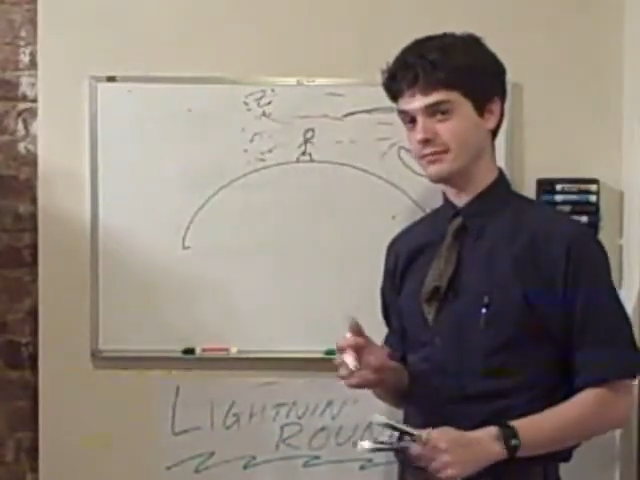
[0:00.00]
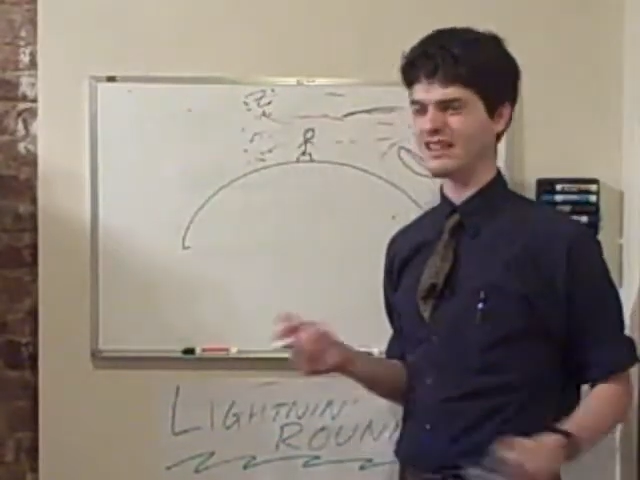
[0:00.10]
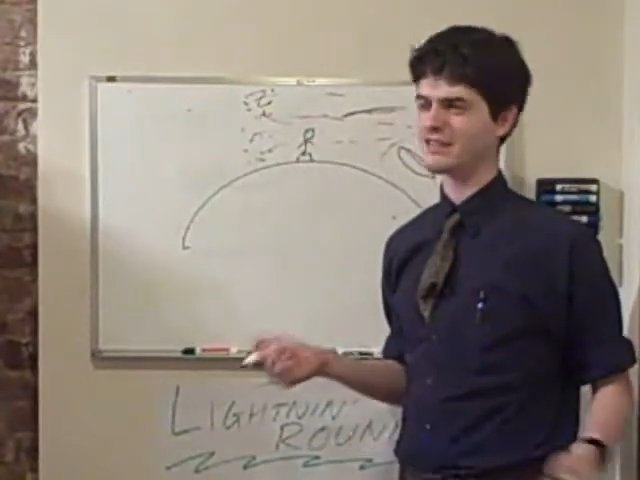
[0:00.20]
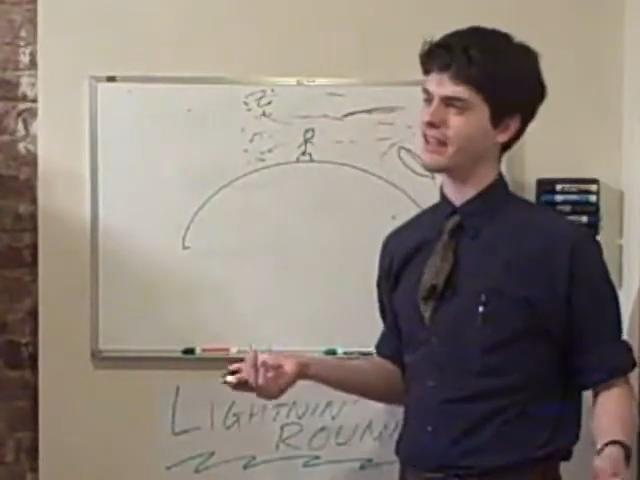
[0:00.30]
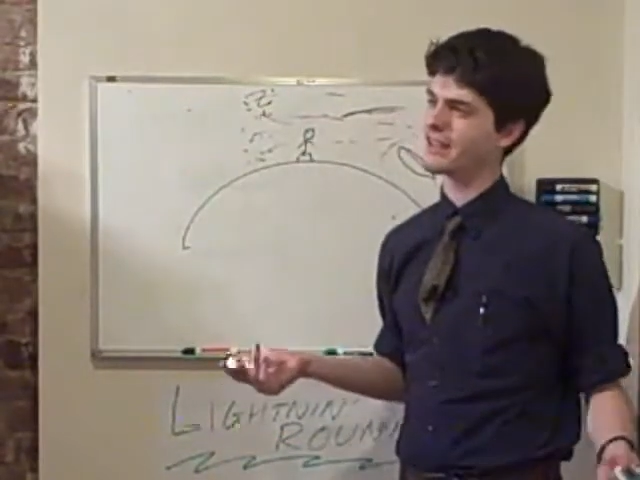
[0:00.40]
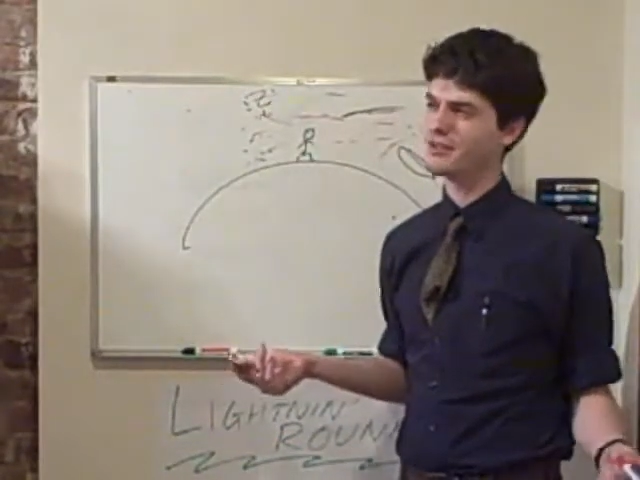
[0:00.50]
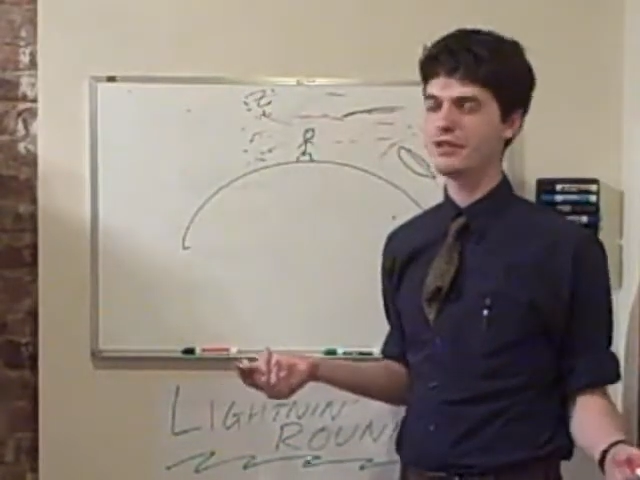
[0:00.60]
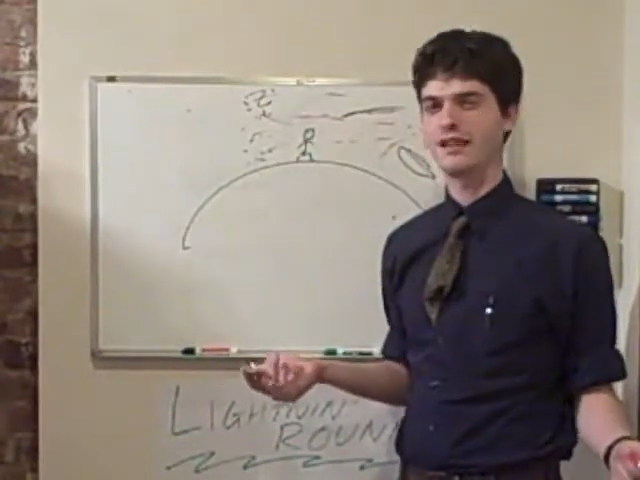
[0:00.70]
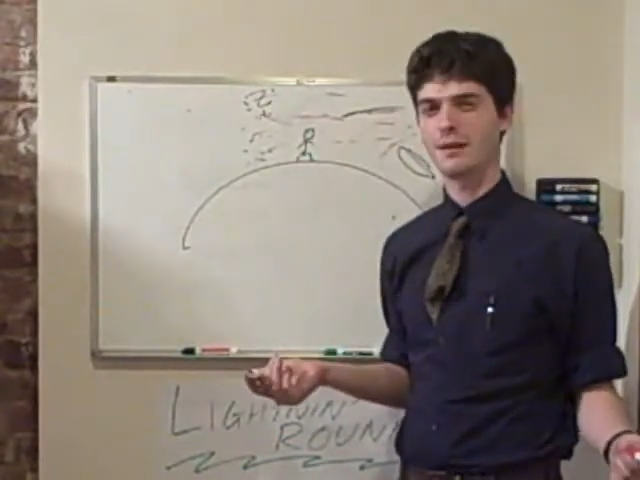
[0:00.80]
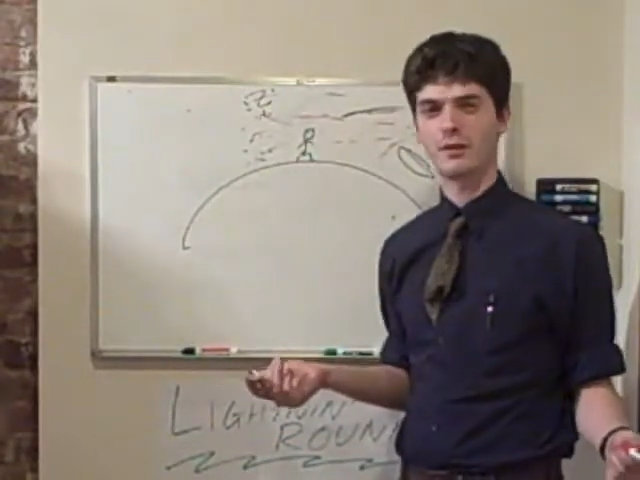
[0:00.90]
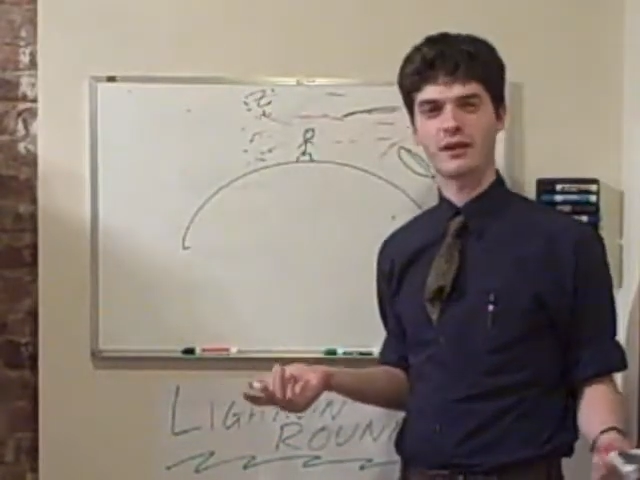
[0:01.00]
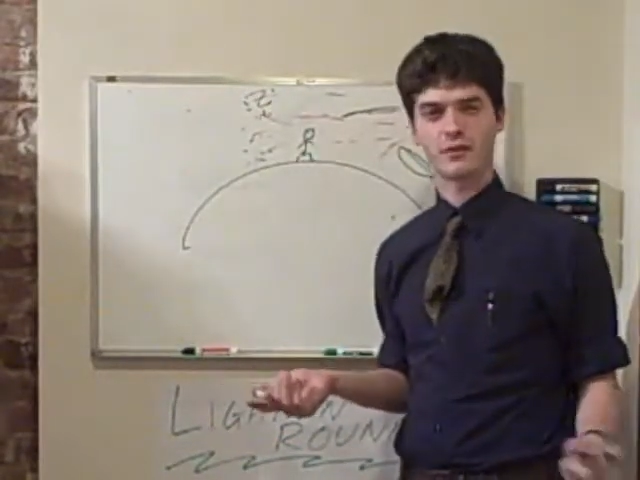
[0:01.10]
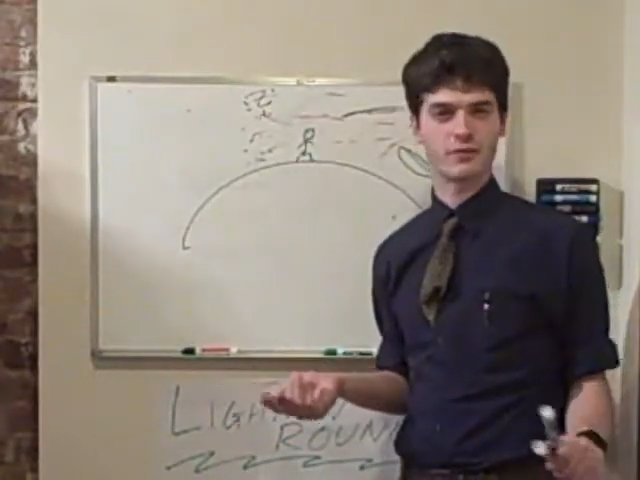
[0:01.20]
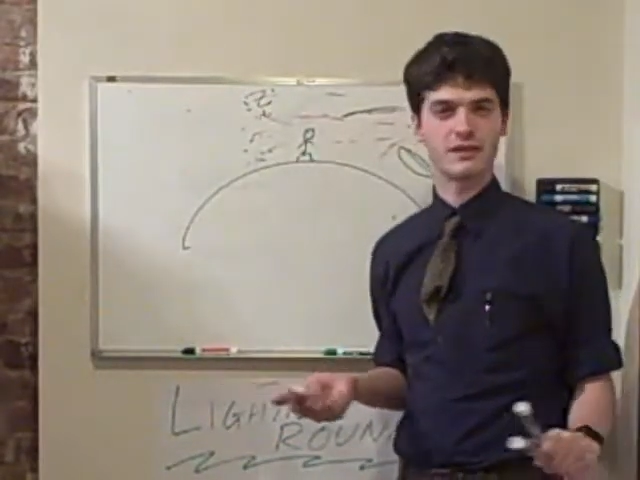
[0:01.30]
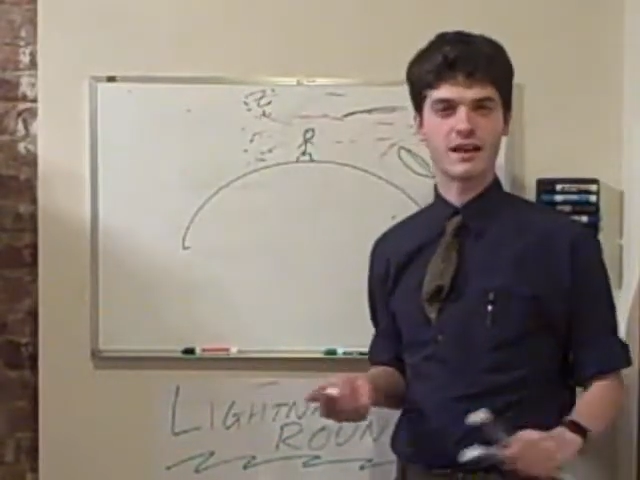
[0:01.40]
Unless, I guess you could get up on like a
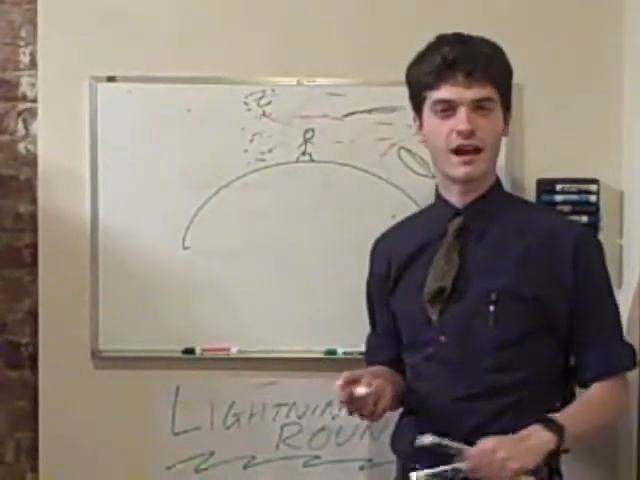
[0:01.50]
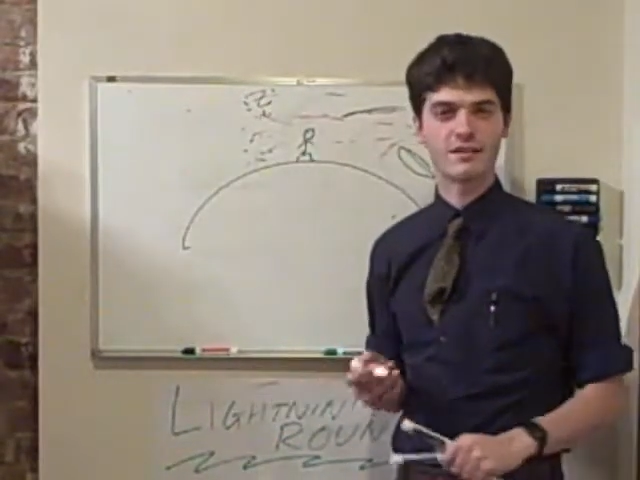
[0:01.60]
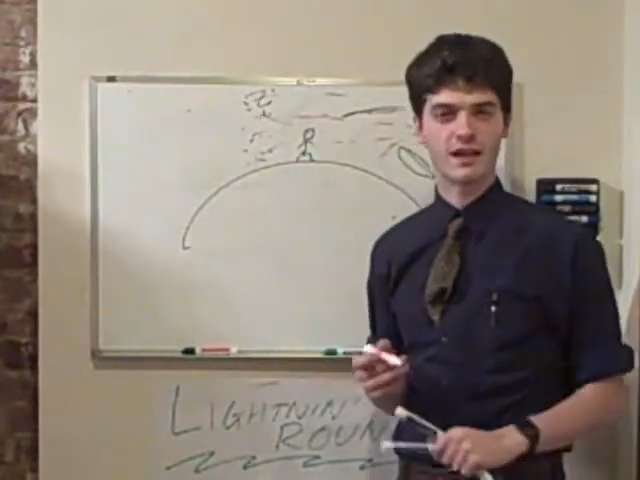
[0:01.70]
really high